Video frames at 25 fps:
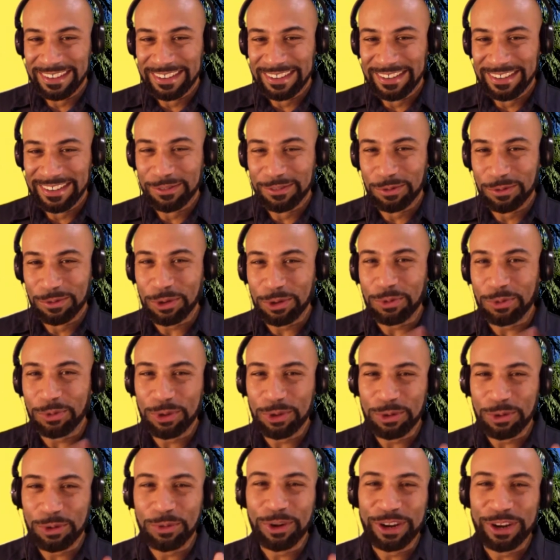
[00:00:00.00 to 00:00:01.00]

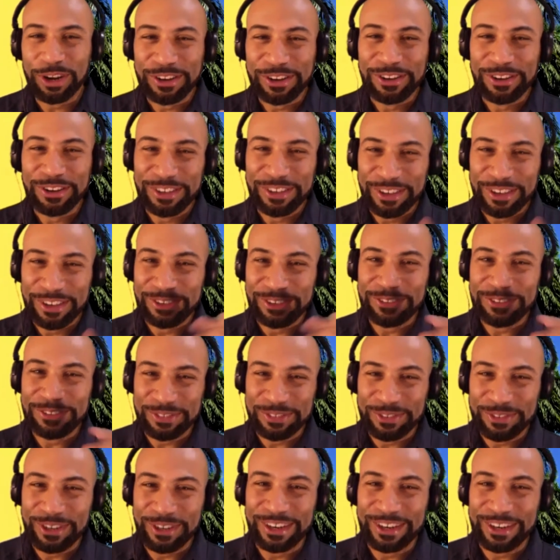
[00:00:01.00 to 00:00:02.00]
We'll work on those. We'll
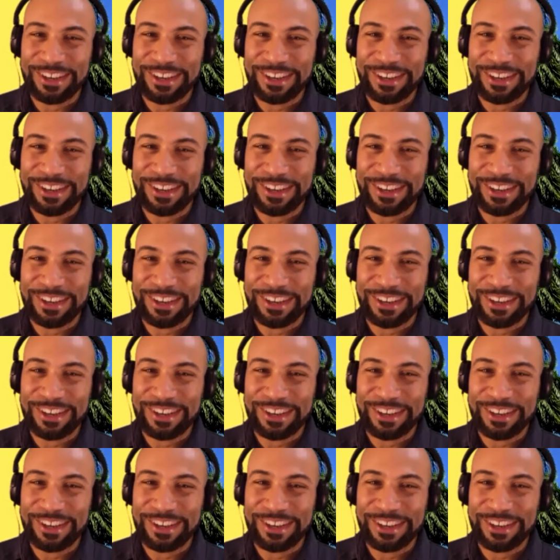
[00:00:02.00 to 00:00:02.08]
work.